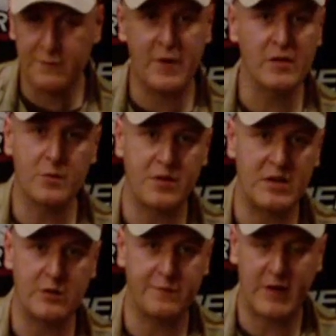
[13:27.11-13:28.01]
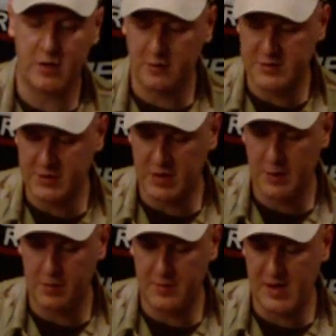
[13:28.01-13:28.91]
filed it with a needle file, and it took a
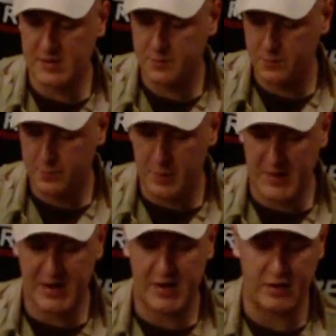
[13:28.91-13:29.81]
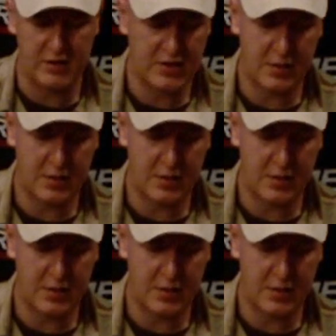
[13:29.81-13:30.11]
couple of minutes, put back in.